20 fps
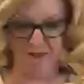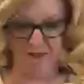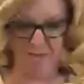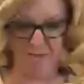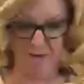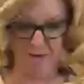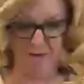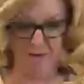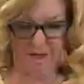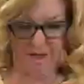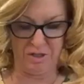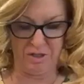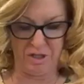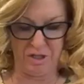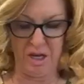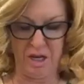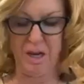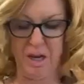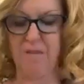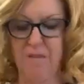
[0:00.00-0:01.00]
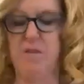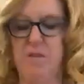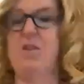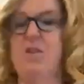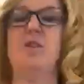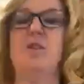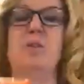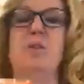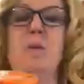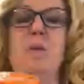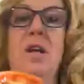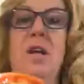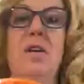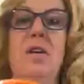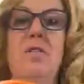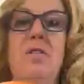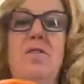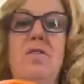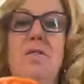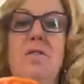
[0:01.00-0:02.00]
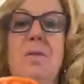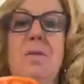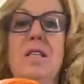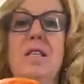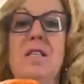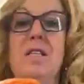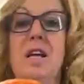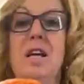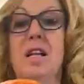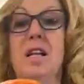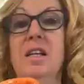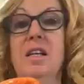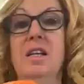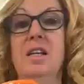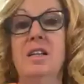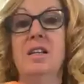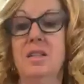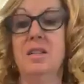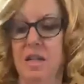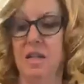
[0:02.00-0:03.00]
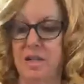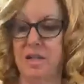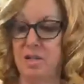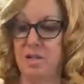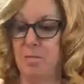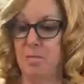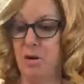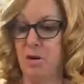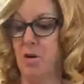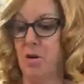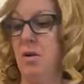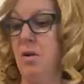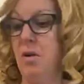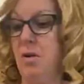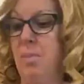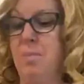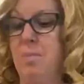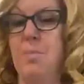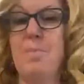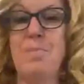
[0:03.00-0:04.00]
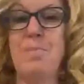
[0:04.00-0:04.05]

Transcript: That way I can save this tomato for my salad like tomorrow.